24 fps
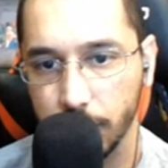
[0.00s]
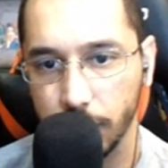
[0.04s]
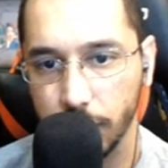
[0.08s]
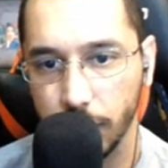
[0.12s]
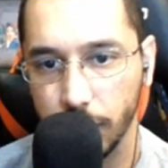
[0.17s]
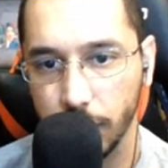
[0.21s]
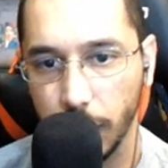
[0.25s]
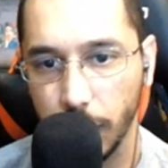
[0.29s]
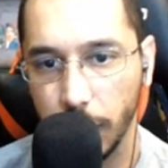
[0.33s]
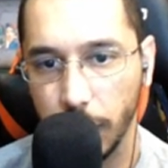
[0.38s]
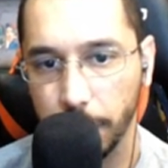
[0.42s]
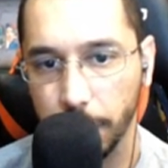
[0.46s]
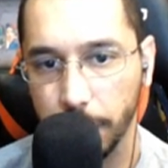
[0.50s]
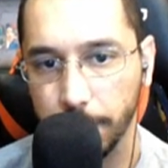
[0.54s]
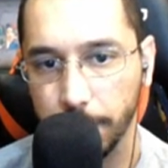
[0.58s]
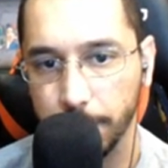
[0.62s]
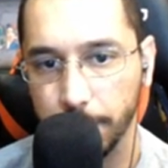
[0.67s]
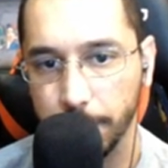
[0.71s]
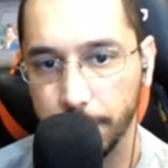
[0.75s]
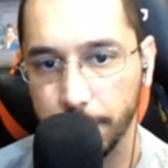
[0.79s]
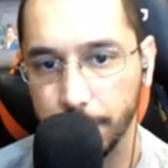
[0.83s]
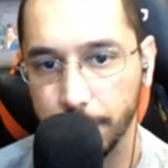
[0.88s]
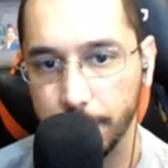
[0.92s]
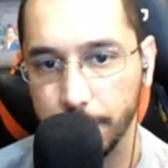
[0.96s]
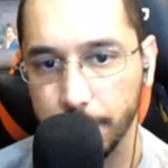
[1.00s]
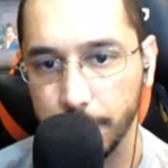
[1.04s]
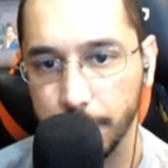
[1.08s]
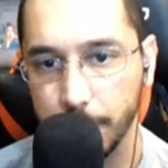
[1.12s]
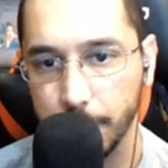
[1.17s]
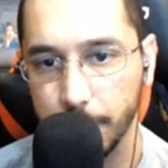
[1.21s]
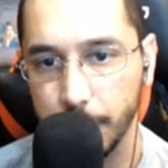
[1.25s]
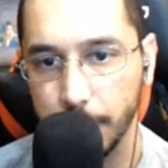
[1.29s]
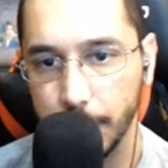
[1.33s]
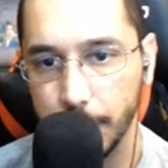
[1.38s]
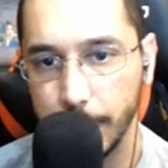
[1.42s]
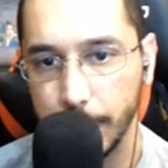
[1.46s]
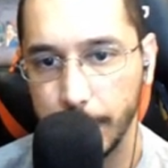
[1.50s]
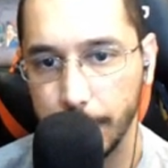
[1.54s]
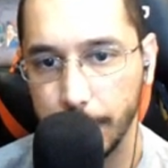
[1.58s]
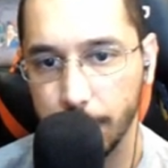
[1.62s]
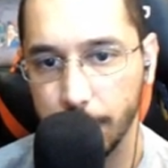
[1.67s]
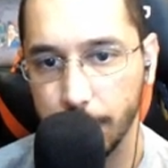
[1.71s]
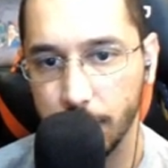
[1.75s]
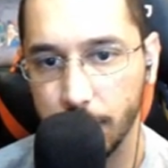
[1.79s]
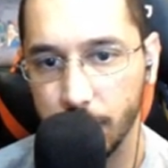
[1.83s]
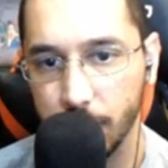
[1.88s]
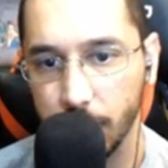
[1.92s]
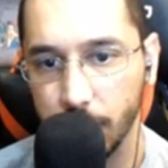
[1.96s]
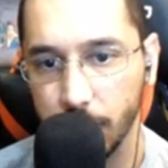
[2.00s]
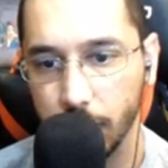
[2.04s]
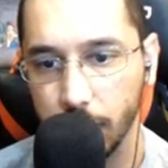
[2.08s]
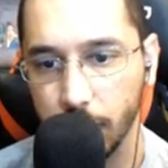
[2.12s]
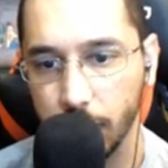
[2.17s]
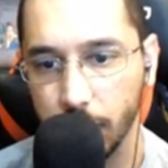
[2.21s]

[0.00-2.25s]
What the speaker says: (silence)